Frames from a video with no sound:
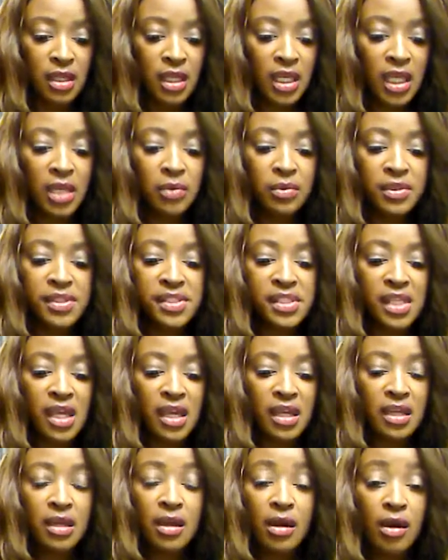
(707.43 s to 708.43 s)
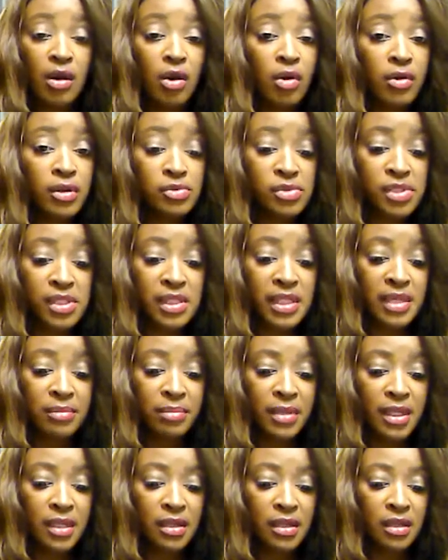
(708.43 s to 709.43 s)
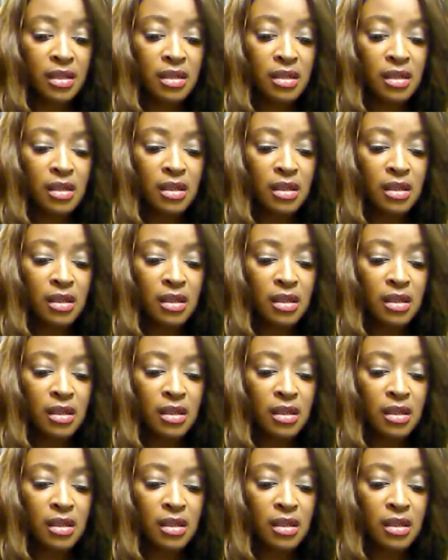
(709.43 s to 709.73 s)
He would say, Are you sleeping?